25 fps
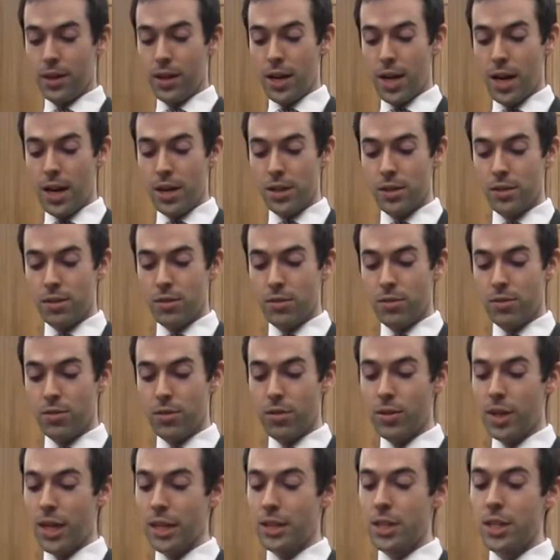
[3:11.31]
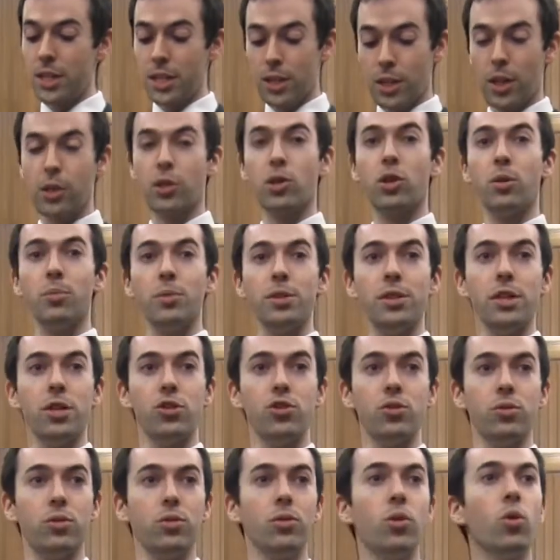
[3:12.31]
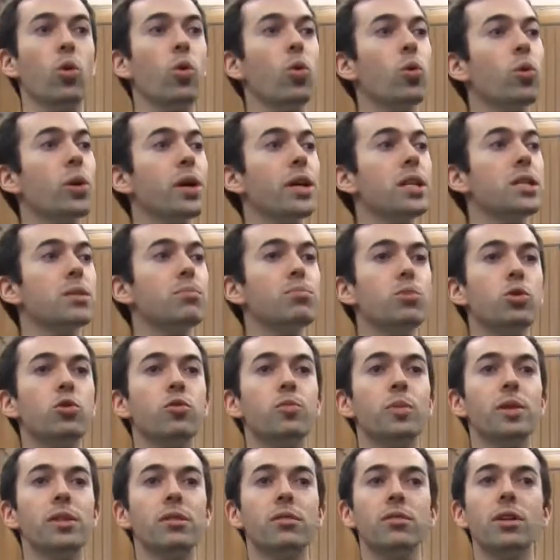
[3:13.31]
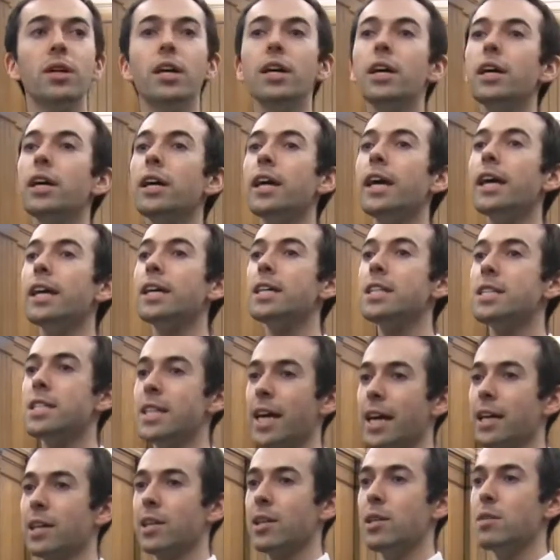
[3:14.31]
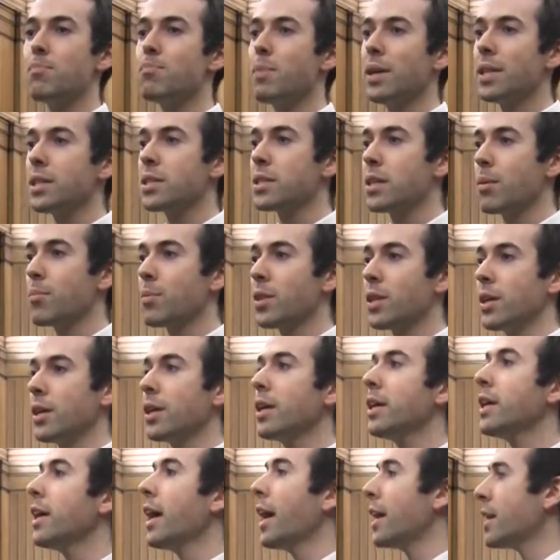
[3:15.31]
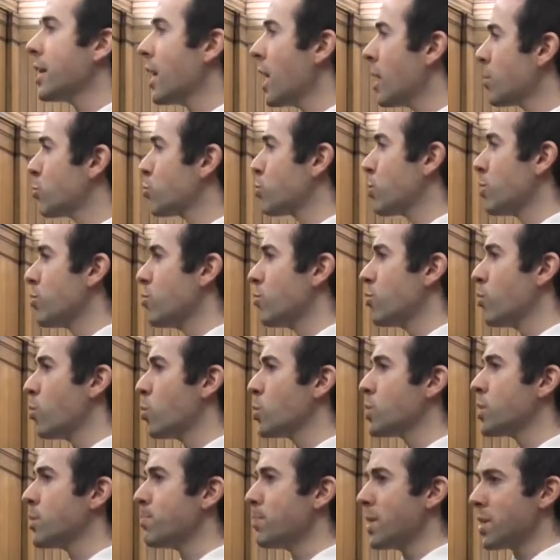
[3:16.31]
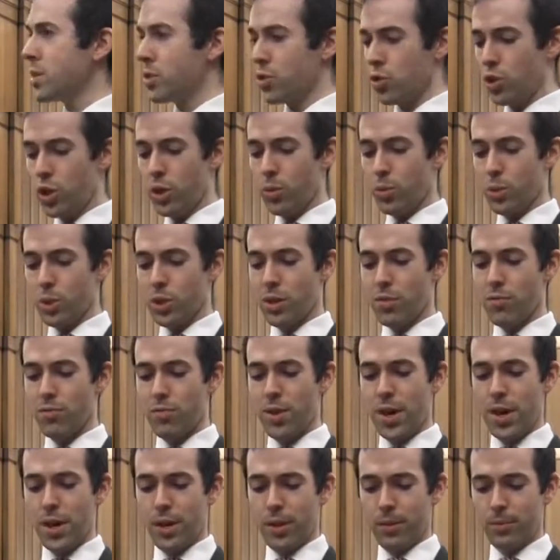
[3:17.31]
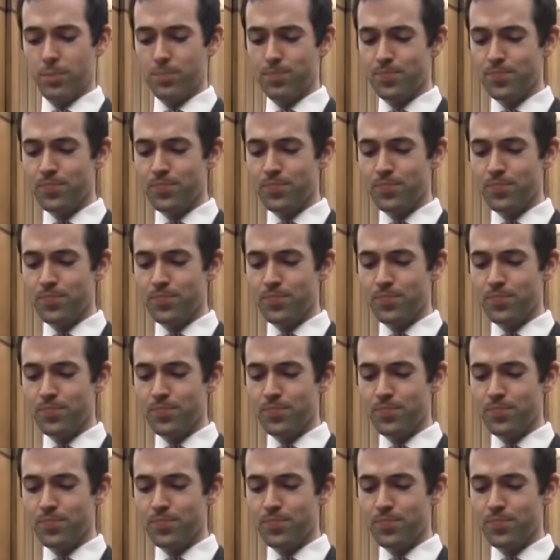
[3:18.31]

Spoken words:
And that is another commendation. All his movement exactly meant something and helped reinforce the message he was conveying.